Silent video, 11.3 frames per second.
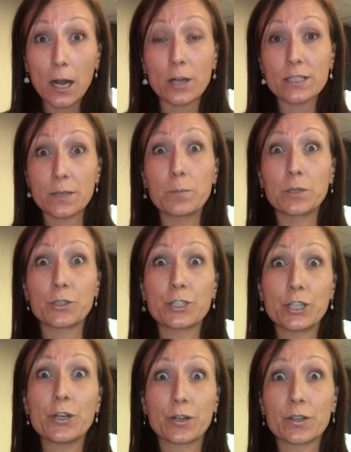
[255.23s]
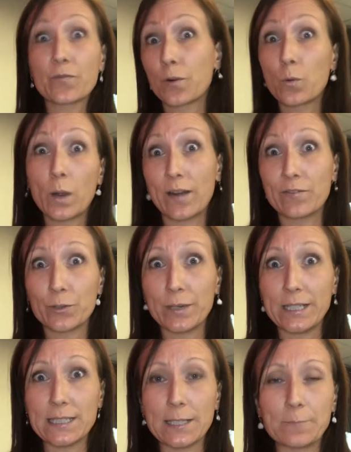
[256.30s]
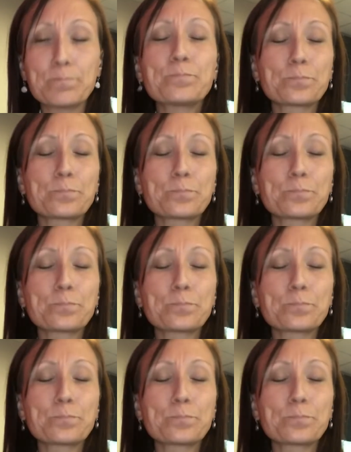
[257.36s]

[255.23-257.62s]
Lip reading: are similar to yours for whatever reason.